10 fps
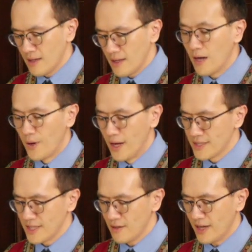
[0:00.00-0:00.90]
I
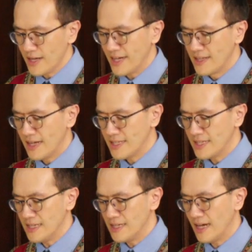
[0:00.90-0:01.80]
wonder what can I
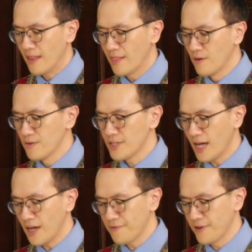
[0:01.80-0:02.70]
see on those
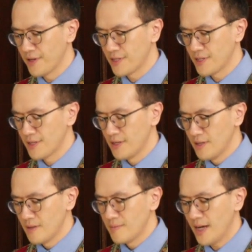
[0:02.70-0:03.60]
suffered
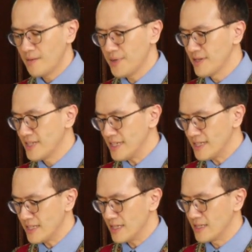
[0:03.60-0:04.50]
but
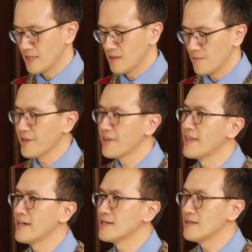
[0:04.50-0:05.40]
persisted with
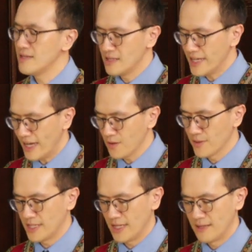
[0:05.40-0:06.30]
their
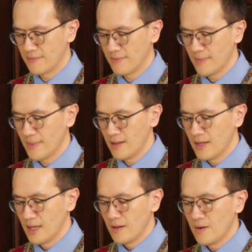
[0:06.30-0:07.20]
integrity?
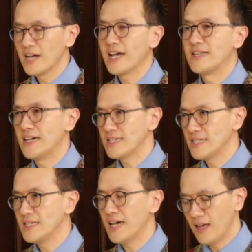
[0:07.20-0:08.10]
What can I
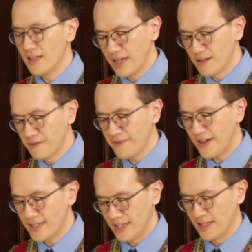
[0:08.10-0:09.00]
see on their
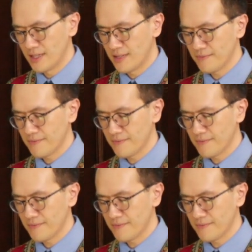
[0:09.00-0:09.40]
faces?